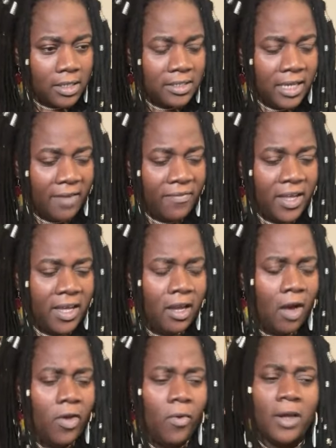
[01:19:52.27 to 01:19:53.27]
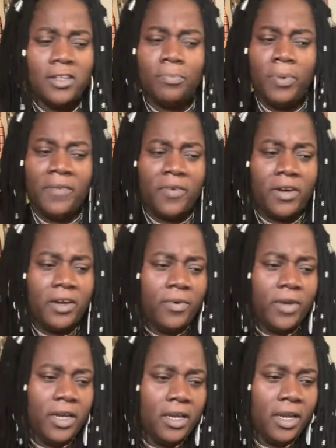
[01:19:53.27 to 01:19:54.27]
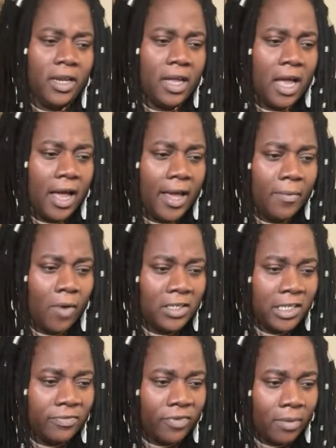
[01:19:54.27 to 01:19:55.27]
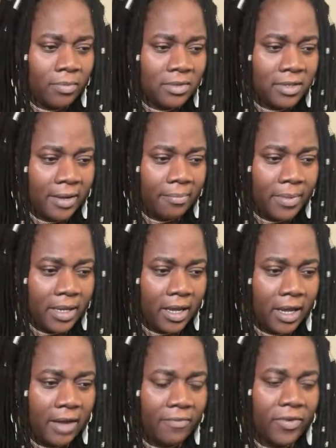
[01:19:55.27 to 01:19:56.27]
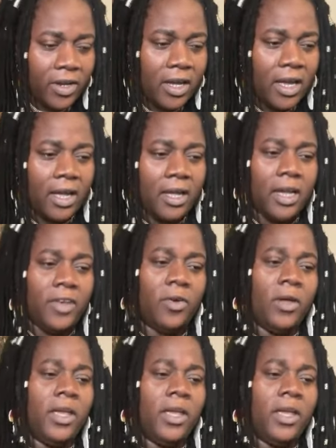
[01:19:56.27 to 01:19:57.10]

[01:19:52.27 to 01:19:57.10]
Debbie, how you want to pay for the reading? Hi, watching from Zambia, Africa, and your